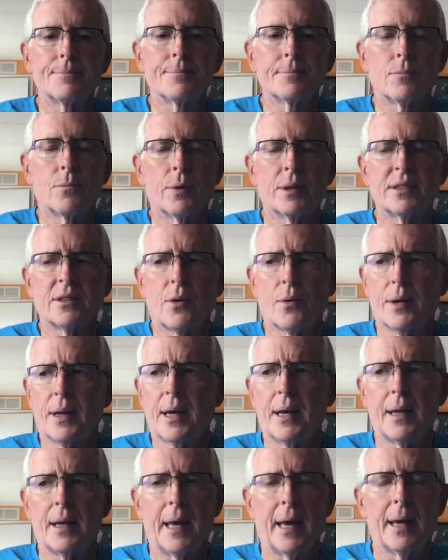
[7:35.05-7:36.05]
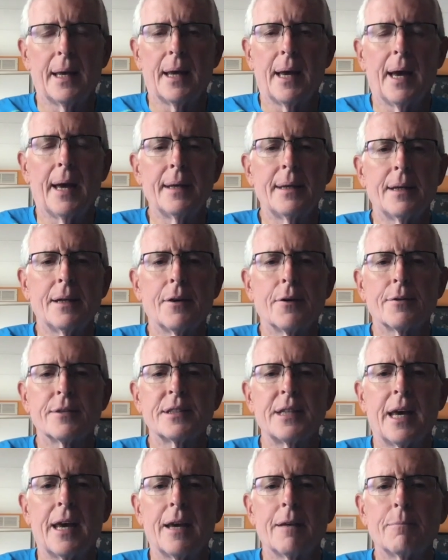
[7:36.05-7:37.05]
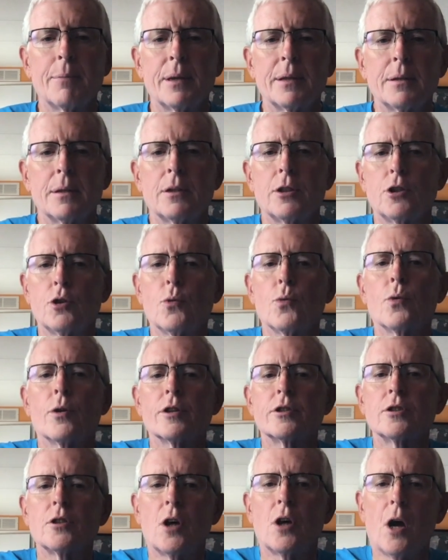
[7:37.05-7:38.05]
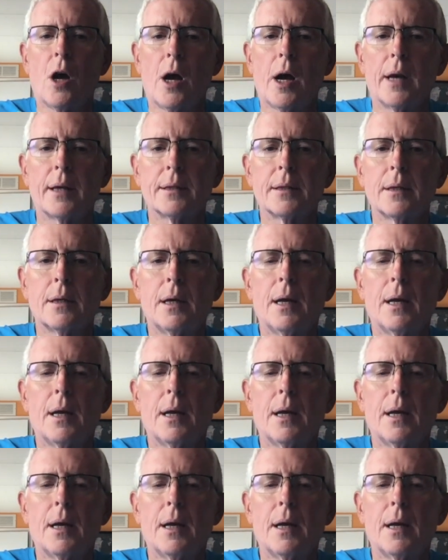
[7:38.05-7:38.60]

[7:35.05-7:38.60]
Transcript: What's going on? I didn't understand, but you were taught